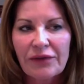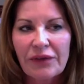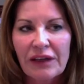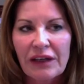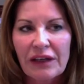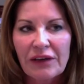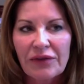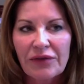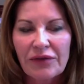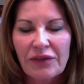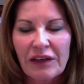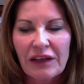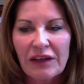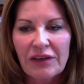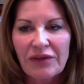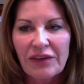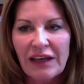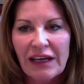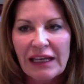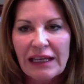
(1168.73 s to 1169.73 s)
If
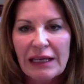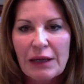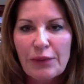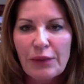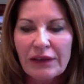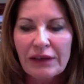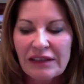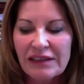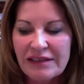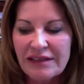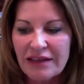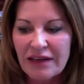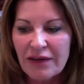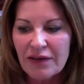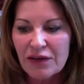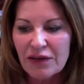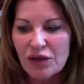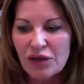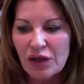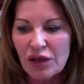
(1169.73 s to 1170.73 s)
anyone listening to
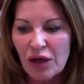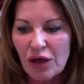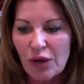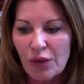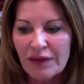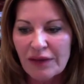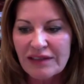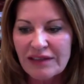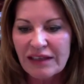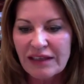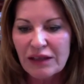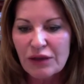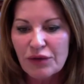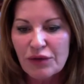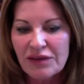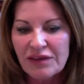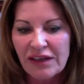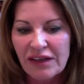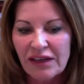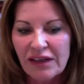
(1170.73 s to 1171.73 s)
this show is
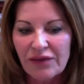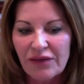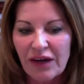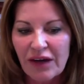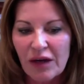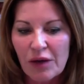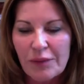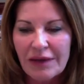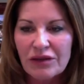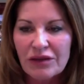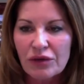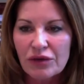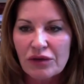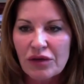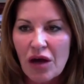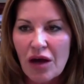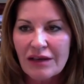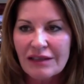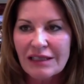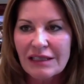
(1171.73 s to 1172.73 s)
interested in environmental
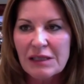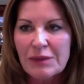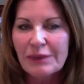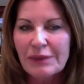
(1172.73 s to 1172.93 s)
toxins,